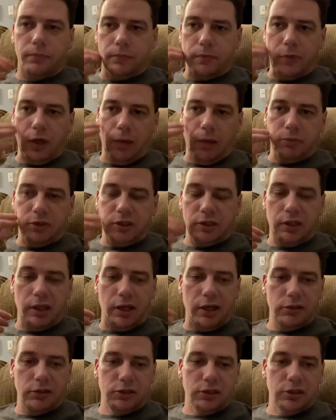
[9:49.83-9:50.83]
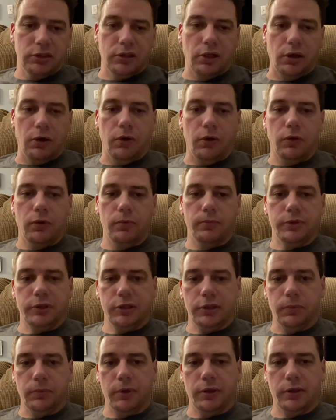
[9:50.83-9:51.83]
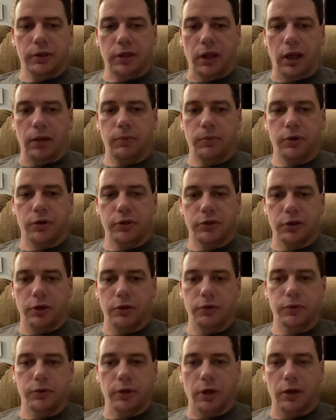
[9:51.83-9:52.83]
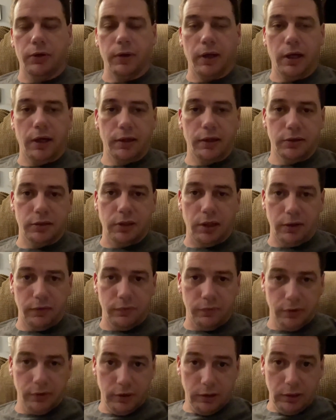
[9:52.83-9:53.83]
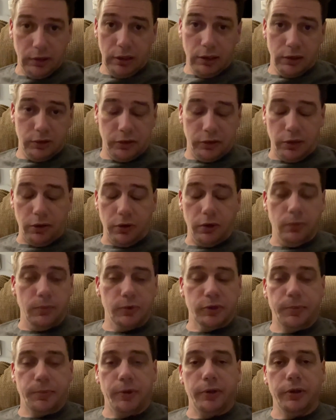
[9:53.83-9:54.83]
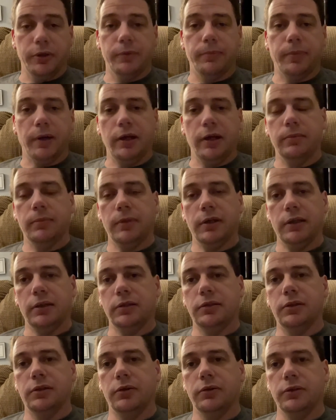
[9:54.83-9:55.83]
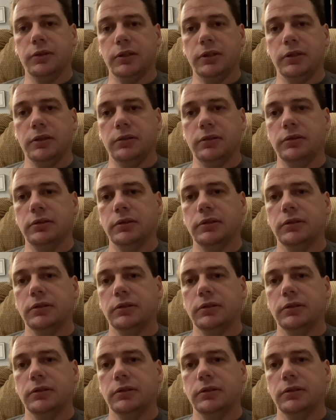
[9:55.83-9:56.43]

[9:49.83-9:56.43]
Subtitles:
I'm just glad she's at home. She came through the surgery all right. They sent her home with a pretty good pain med, so she's